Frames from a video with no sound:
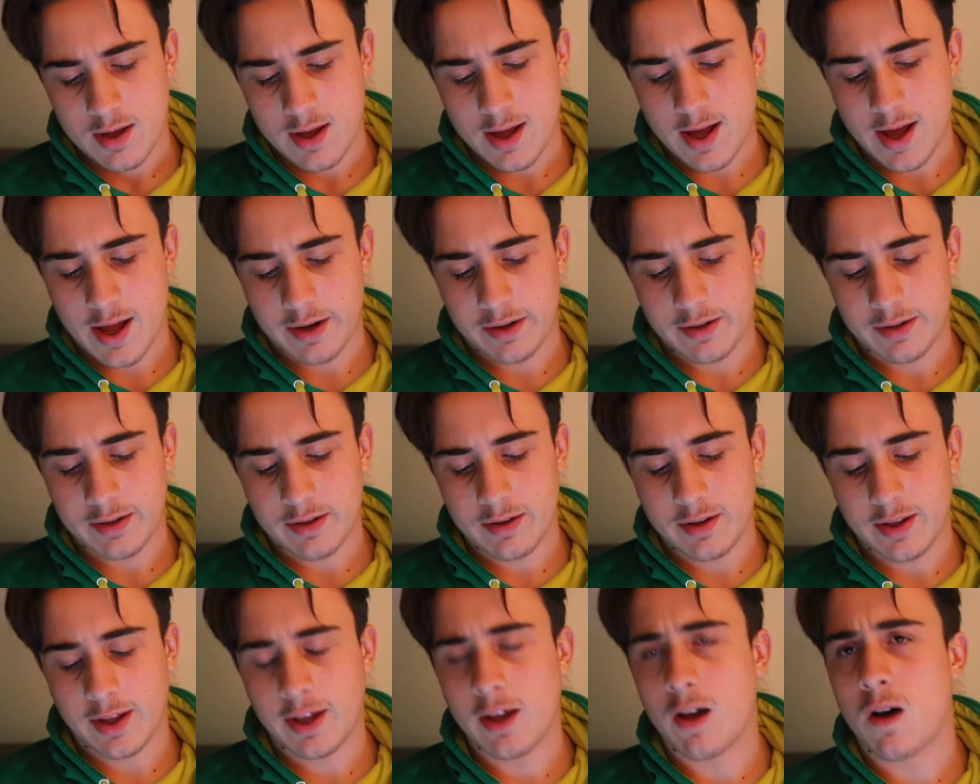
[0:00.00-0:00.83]
and
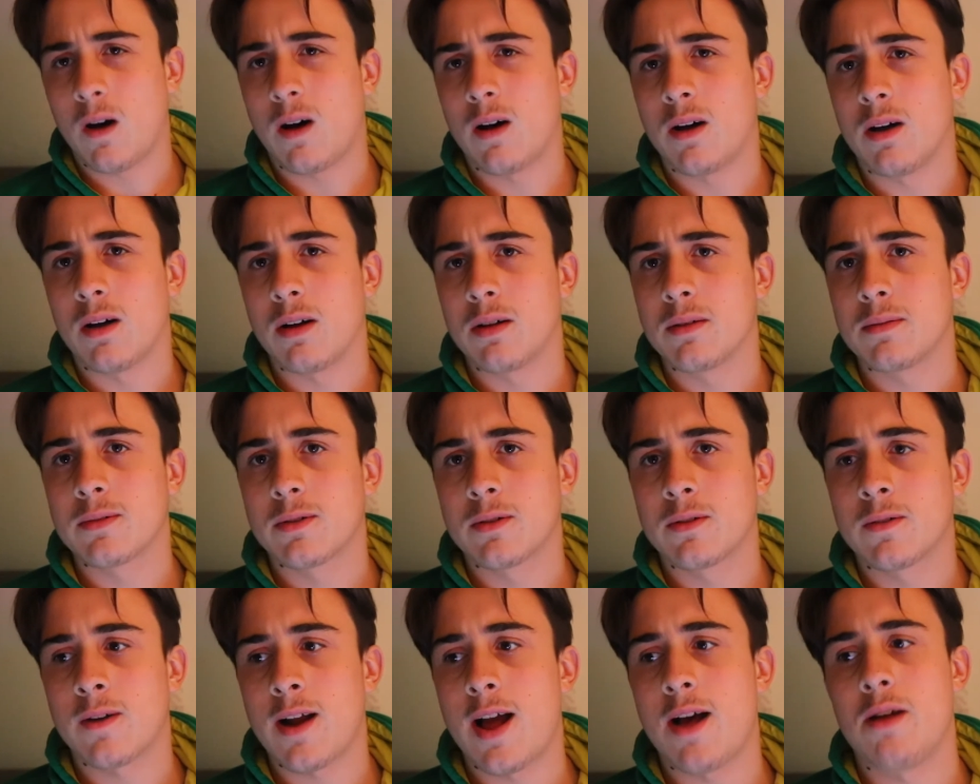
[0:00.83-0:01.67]
they are
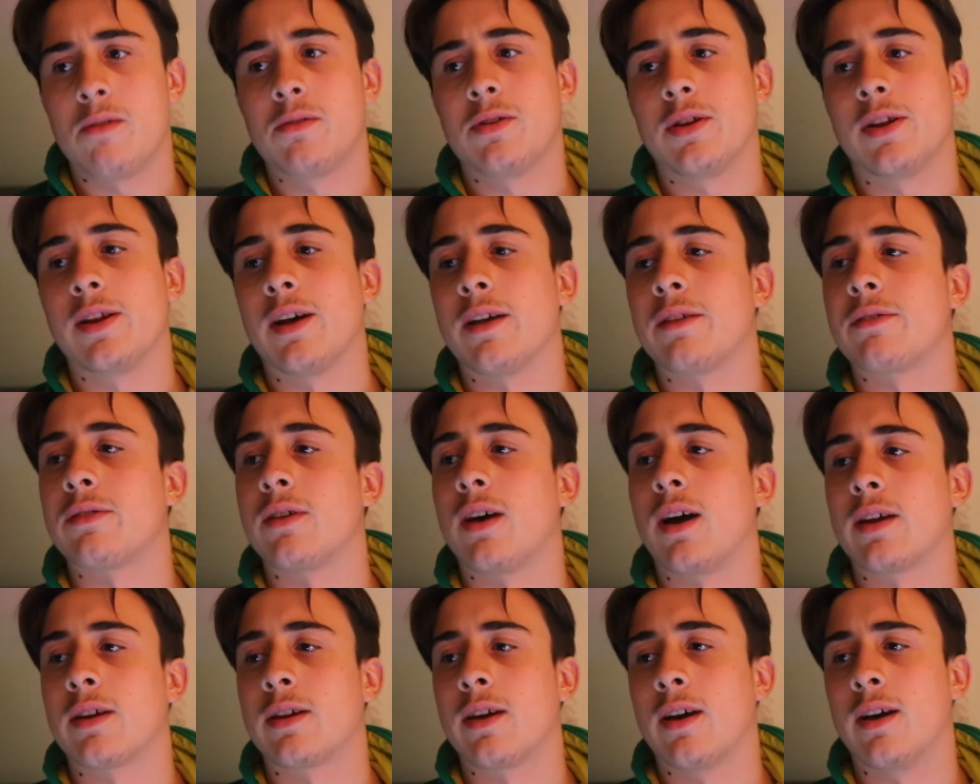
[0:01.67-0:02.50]
grounded as
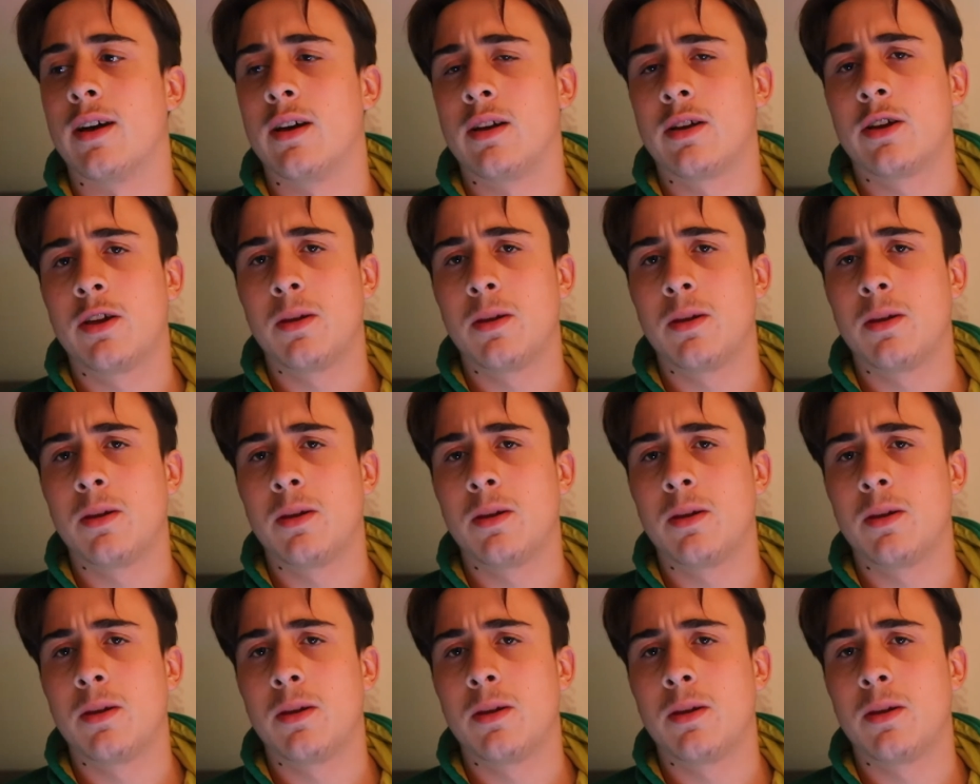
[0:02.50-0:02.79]
like a